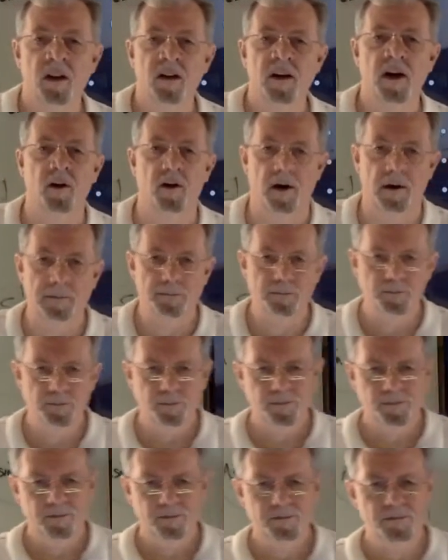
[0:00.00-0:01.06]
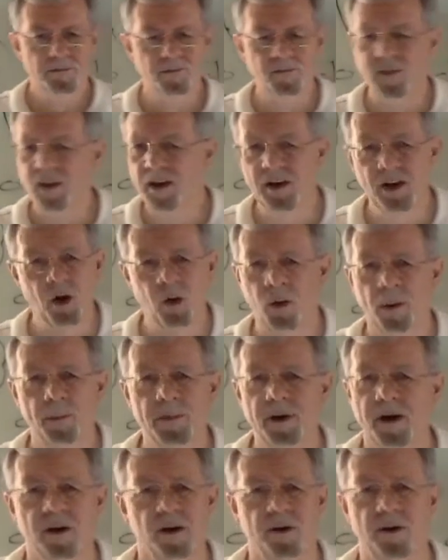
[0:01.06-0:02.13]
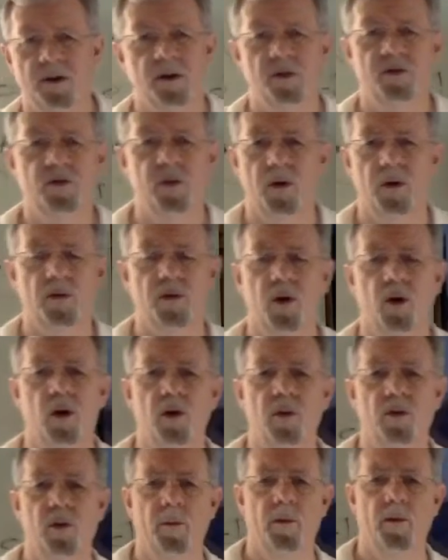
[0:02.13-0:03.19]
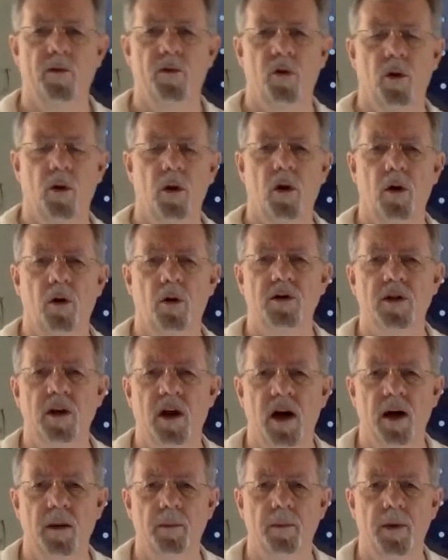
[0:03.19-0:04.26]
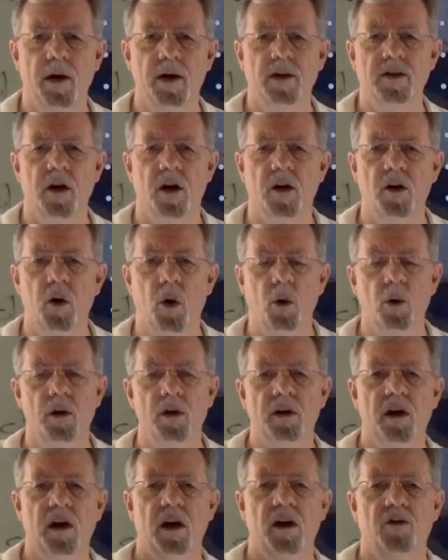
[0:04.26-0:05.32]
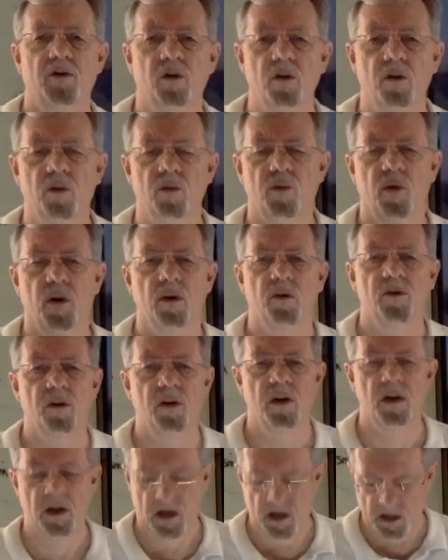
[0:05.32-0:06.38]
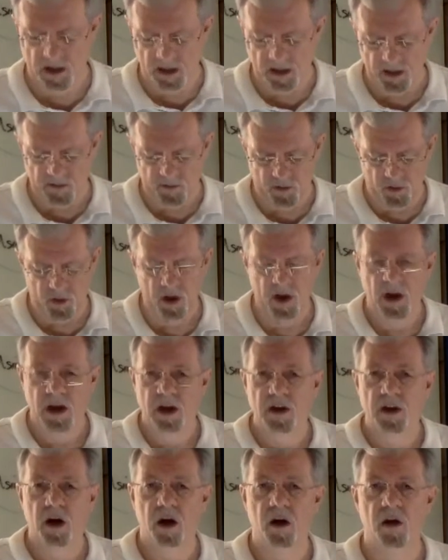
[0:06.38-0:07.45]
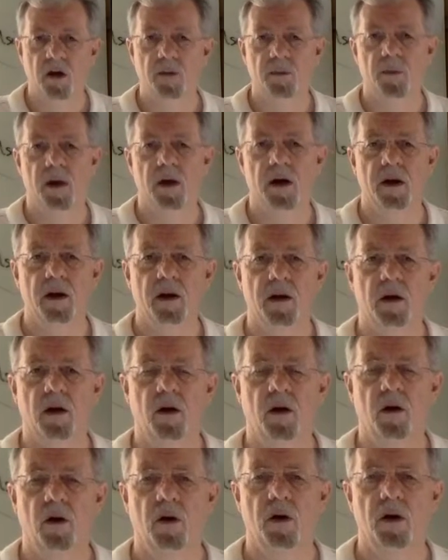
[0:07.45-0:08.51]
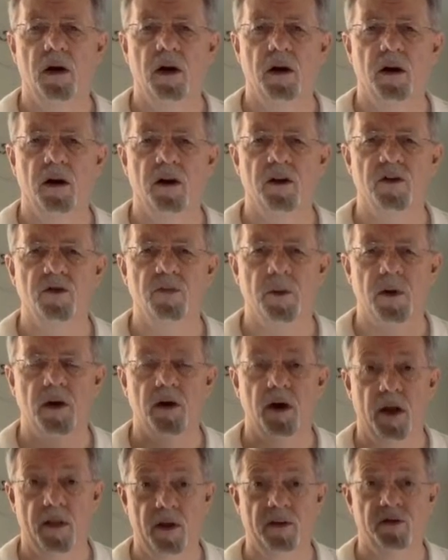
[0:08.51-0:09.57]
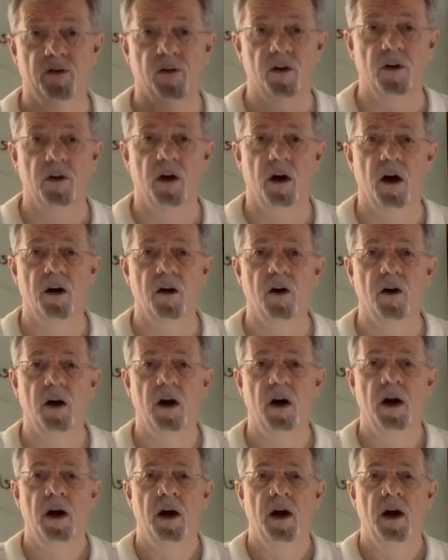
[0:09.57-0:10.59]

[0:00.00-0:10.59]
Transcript: Clara, no update on this for, for her from, for a long time, but uh, colon cancer, good friends in Indiana have her on my heart and list. Uh, that's their daughter.